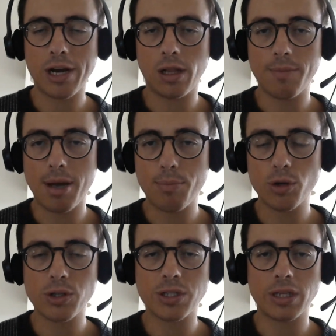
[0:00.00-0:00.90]
channel and my
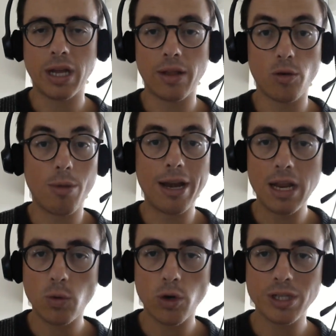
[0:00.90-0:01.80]
books and through
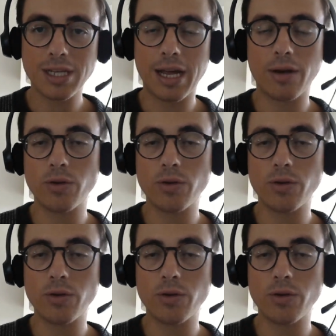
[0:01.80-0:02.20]
my networks,